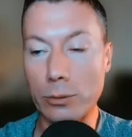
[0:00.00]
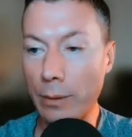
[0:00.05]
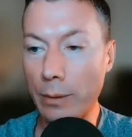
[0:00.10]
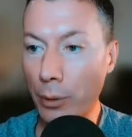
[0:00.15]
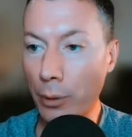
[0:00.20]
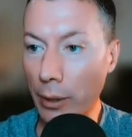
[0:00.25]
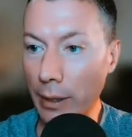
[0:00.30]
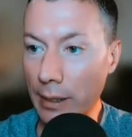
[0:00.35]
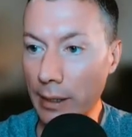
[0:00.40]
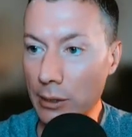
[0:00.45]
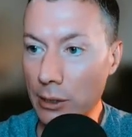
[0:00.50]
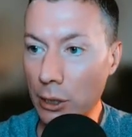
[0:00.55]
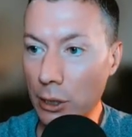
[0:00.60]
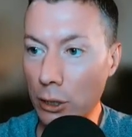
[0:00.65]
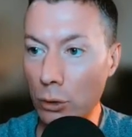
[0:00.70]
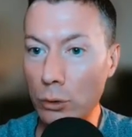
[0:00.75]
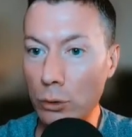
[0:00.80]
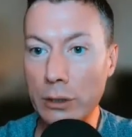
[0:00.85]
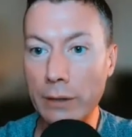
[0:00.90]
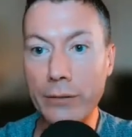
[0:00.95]
We put
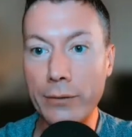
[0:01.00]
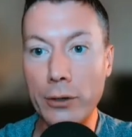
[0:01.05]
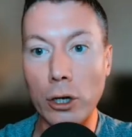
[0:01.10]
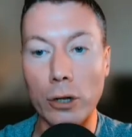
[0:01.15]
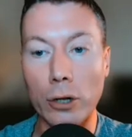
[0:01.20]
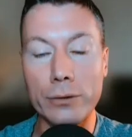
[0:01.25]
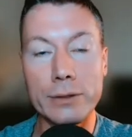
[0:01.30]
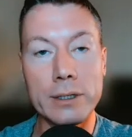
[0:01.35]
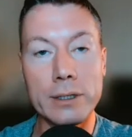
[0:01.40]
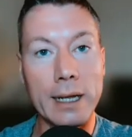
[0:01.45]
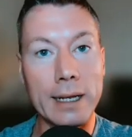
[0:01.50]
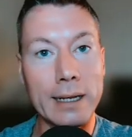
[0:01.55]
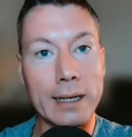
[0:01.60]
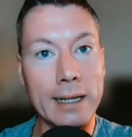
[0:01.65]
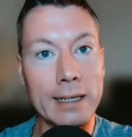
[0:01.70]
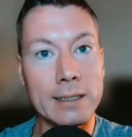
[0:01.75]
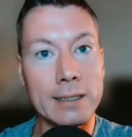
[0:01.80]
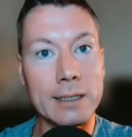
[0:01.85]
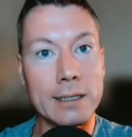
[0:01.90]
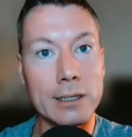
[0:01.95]
exclusive content
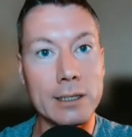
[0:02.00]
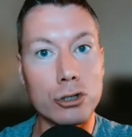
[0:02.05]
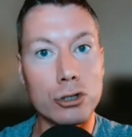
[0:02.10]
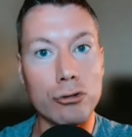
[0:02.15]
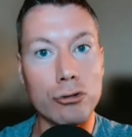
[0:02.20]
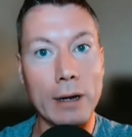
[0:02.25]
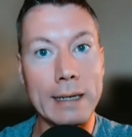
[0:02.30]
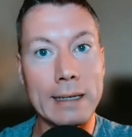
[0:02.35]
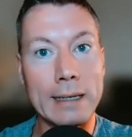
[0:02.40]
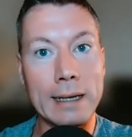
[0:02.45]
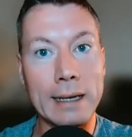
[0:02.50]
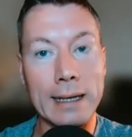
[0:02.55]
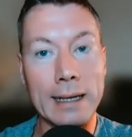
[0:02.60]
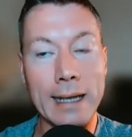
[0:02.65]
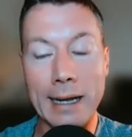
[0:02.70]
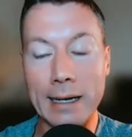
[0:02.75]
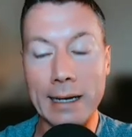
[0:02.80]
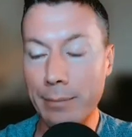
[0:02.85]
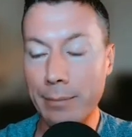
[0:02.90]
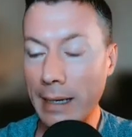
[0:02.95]
into this trading
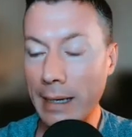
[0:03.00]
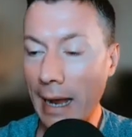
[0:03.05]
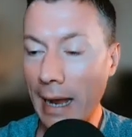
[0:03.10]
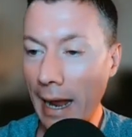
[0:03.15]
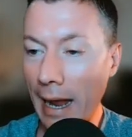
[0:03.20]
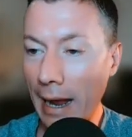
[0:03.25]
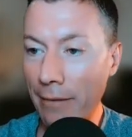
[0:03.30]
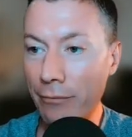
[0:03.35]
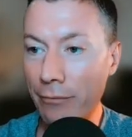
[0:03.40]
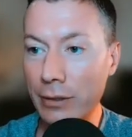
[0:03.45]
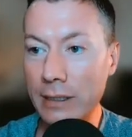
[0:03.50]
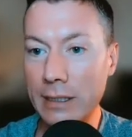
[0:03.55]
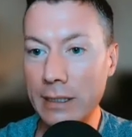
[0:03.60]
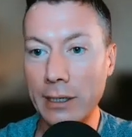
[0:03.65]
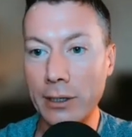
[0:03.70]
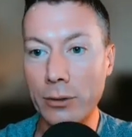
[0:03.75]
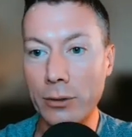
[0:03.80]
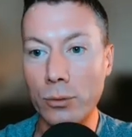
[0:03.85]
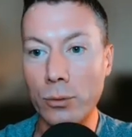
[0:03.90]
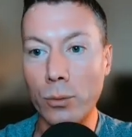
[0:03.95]
academy every
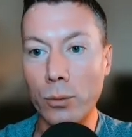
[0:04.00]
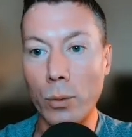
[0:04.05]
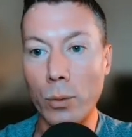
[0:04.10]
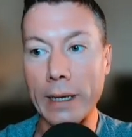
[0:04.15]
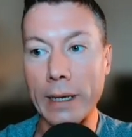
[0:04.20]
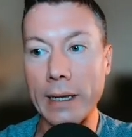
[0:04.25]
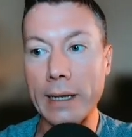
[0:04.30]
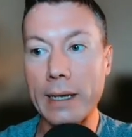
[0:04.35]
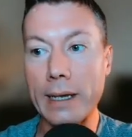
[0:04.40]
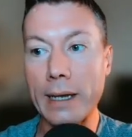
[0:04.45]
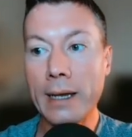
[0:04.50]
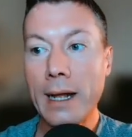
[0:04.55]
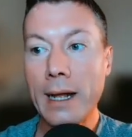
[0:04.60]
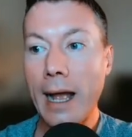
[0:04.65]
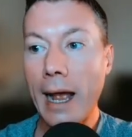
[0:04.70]
single week,